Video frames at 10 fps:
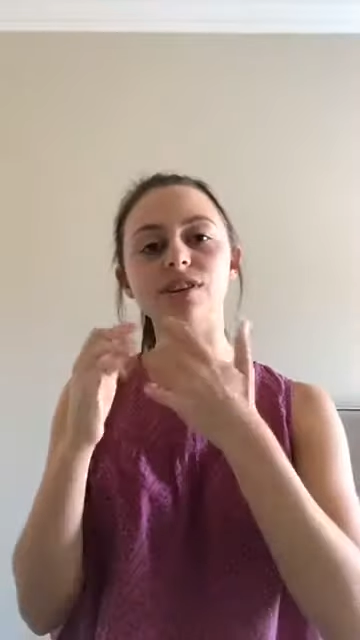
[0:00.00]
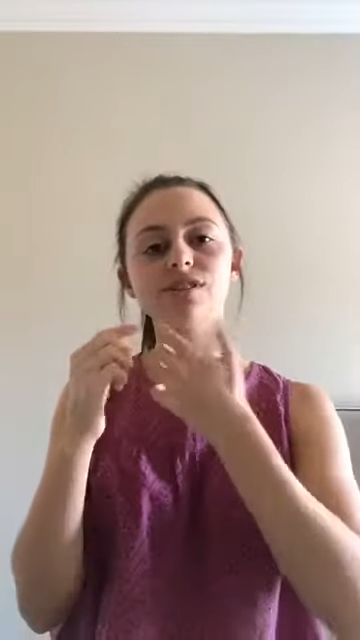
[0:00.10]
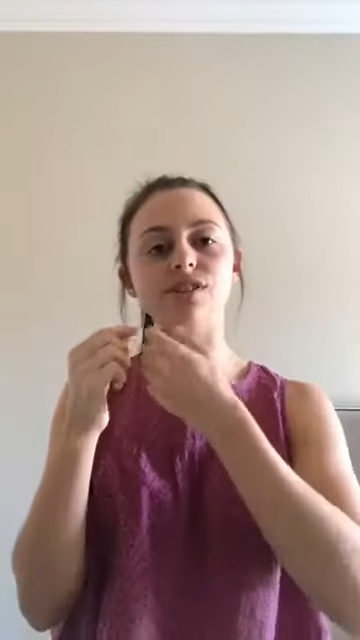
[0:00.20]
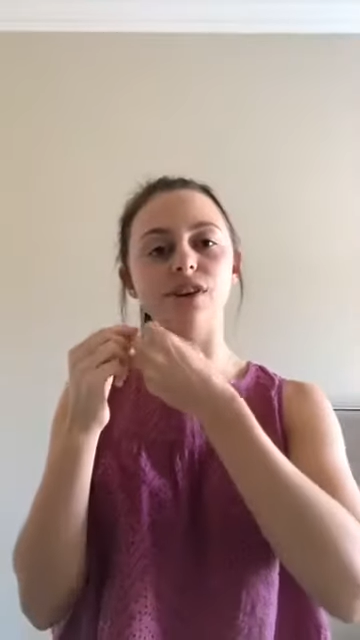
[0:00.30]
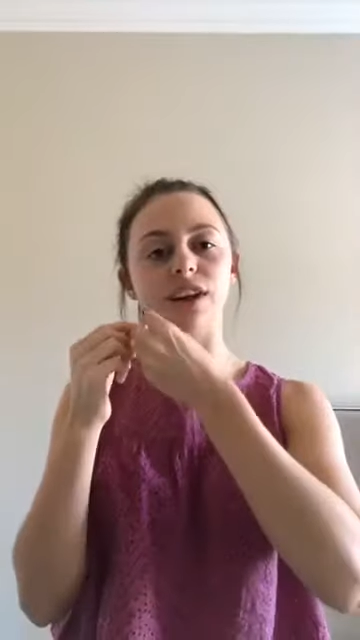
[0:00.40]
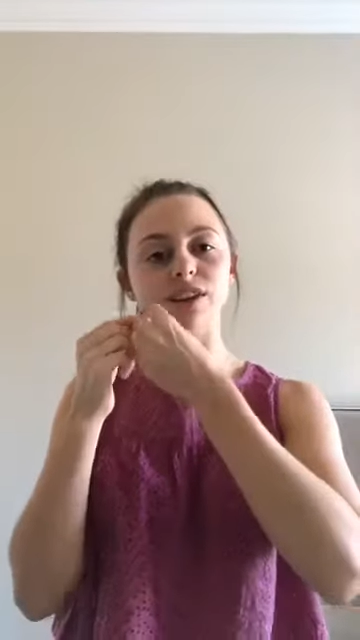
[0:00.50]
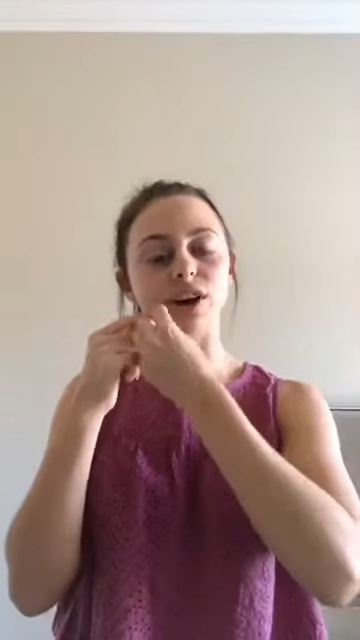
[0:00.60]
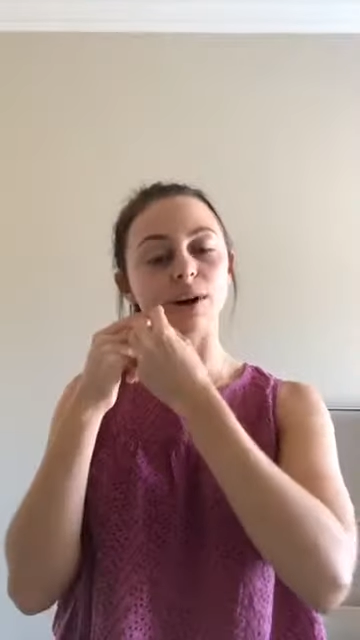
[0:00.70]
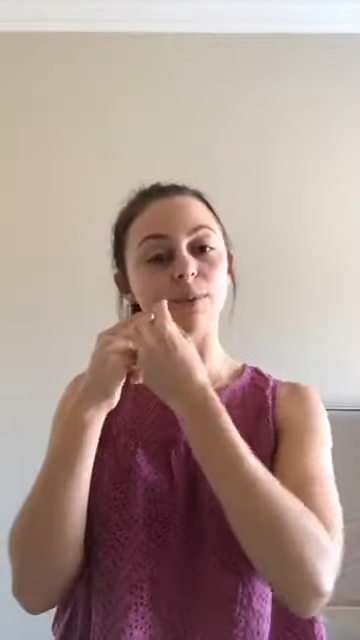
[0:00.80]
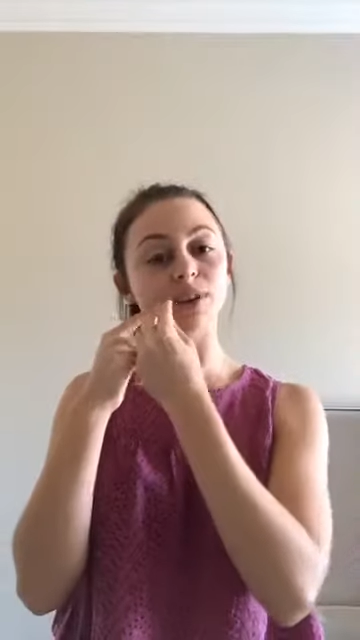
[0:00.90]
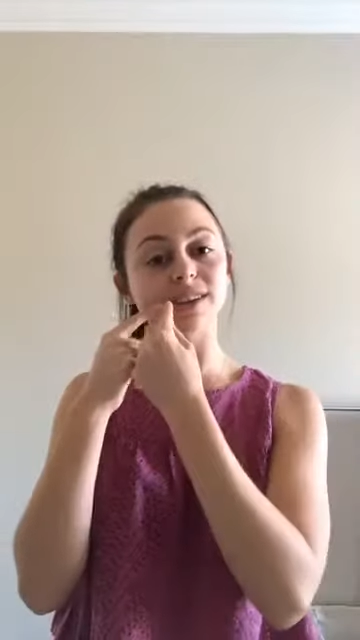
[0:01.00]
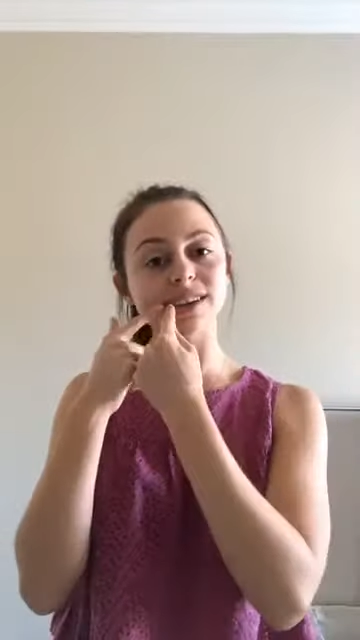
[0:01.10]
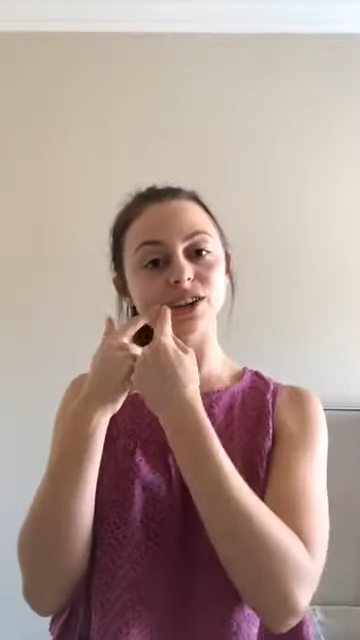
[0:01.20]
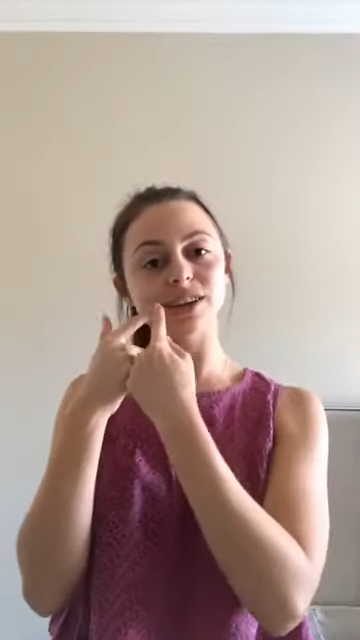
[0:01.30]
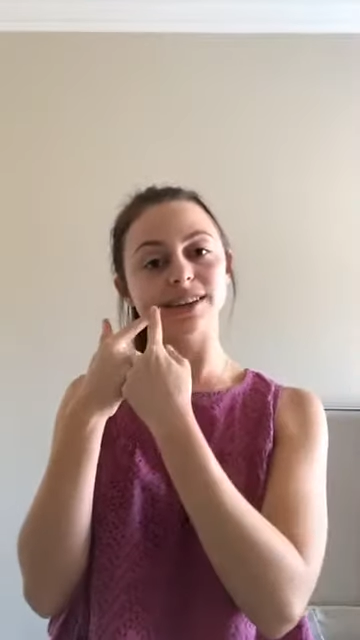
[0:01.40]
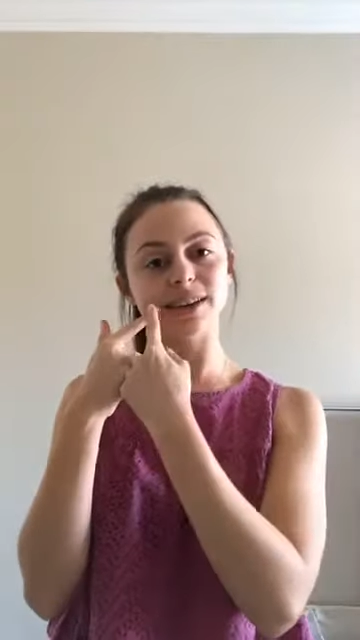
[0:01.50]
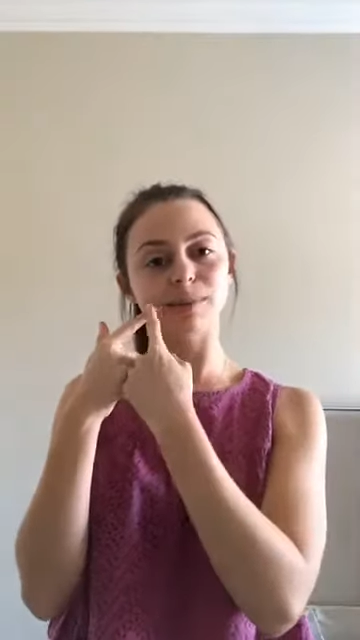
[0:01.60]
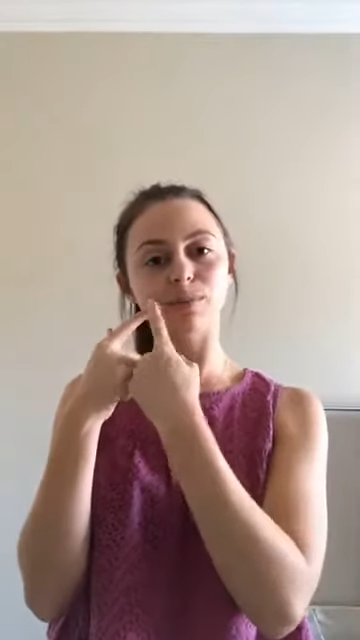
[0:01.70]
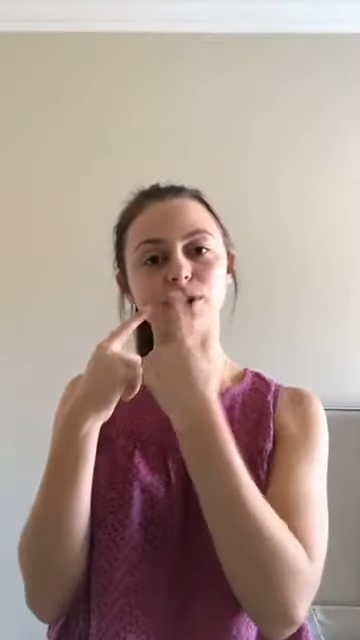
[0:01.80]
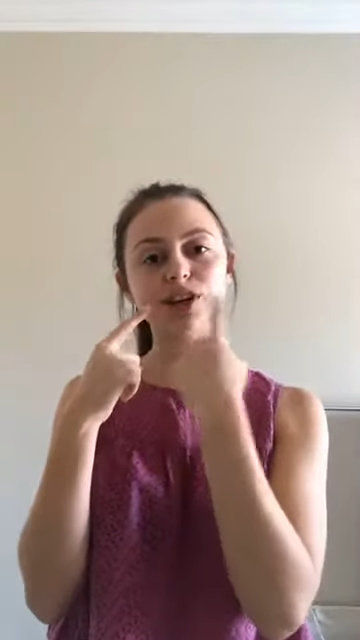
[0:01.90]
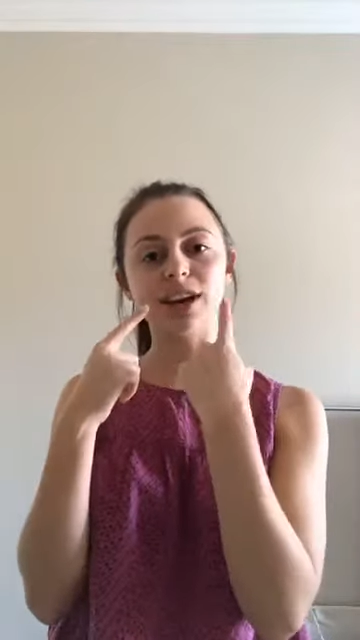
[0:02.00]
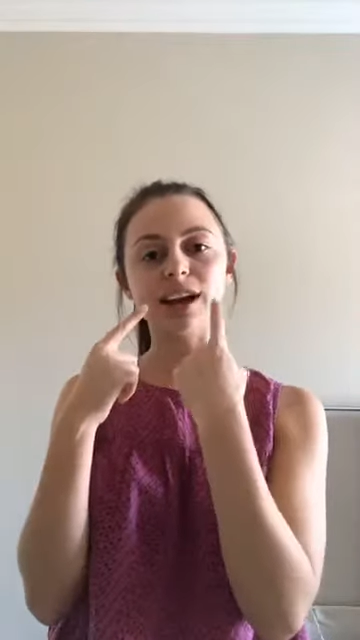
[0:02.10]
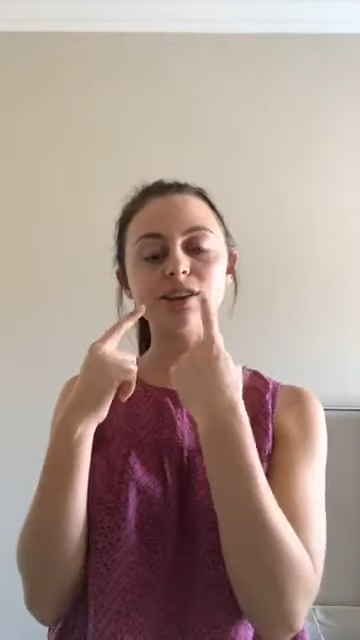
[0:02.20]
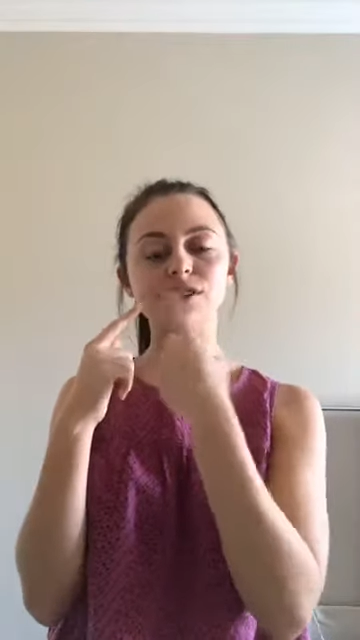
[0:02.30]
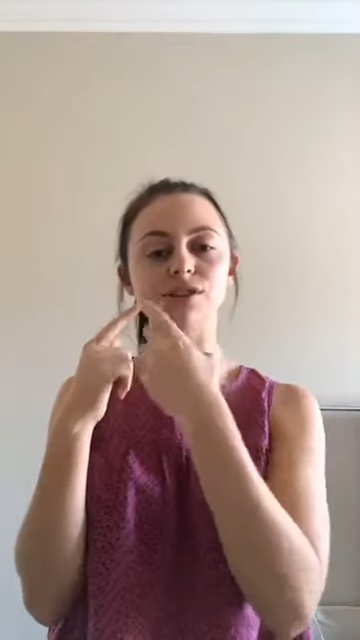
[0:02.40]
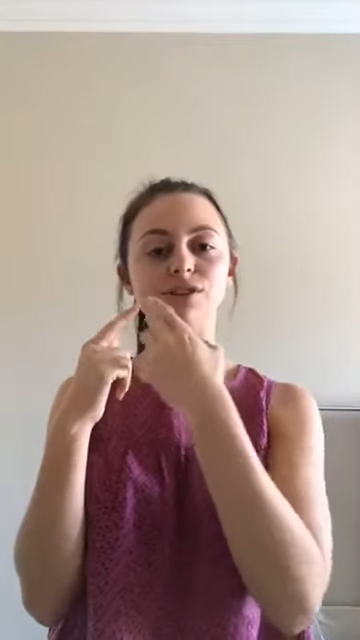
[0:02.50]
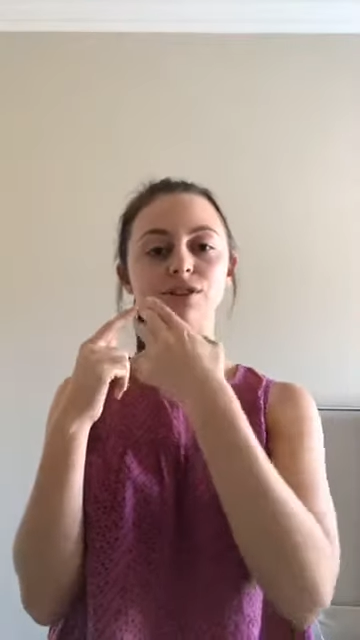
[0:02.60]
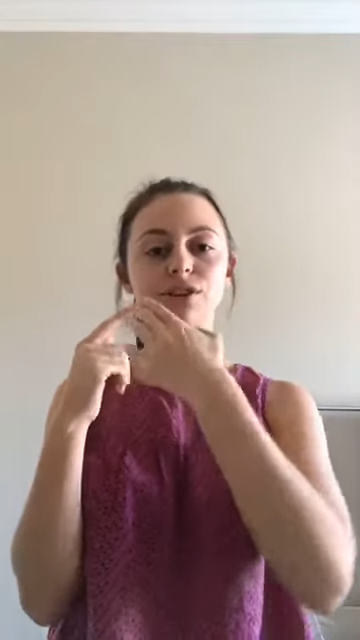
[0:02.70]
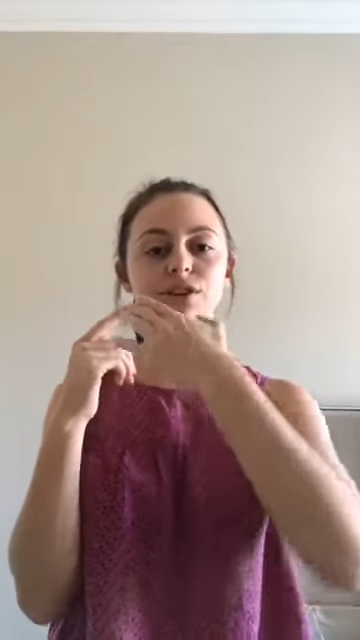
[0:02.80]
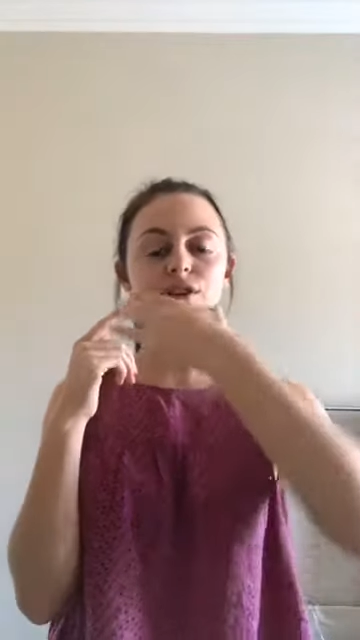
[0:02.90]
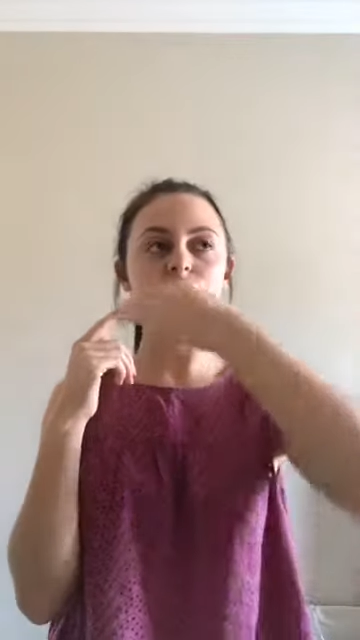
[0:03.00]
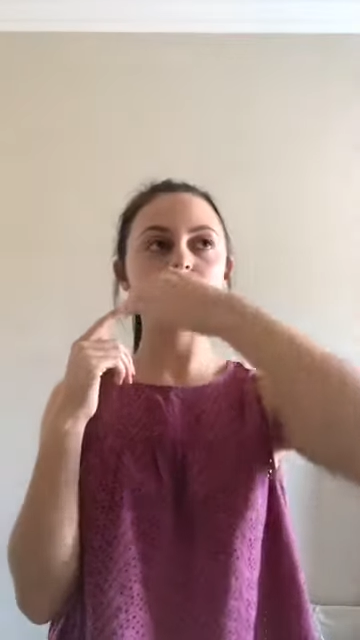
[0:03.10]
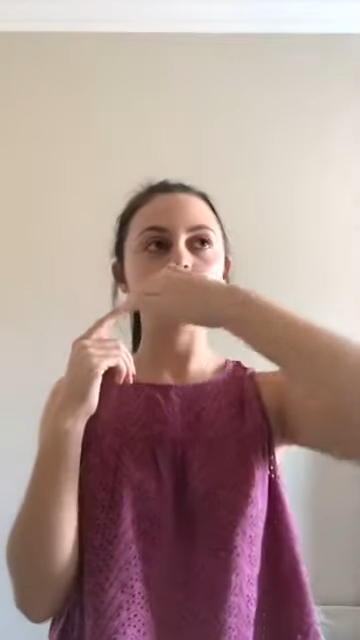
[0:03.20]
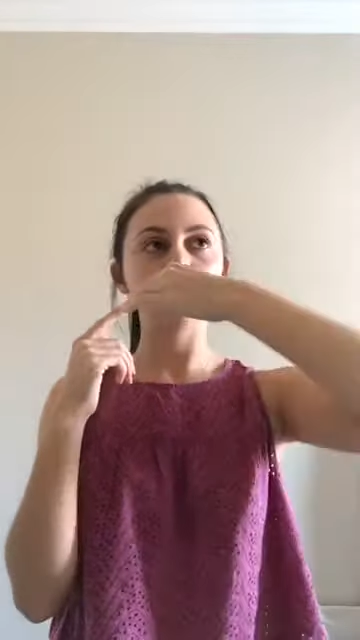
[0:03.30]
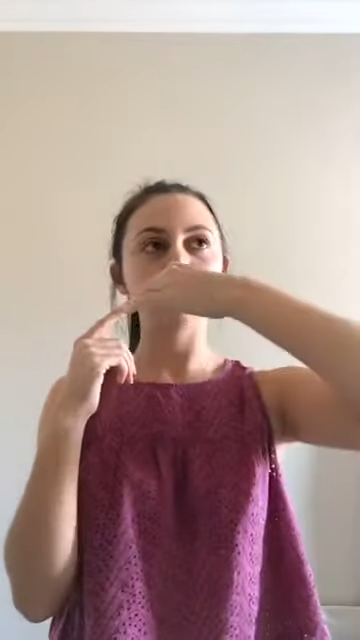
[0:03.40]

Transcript: So it's got a precision tip which allows you to